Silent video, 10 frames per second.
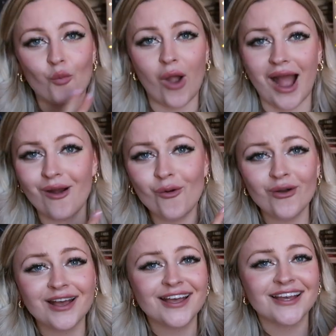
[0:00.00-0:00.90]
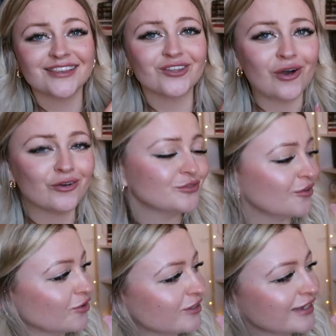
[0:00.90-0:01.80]
wow, the gold
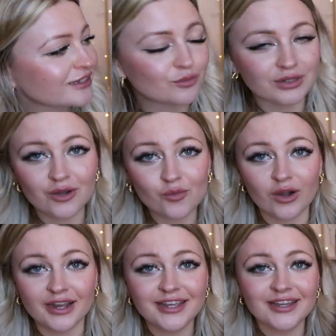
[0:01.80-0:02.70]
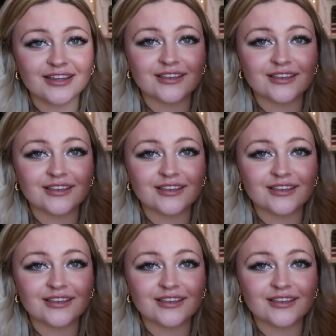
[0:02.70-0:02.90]
foiling, the black and white,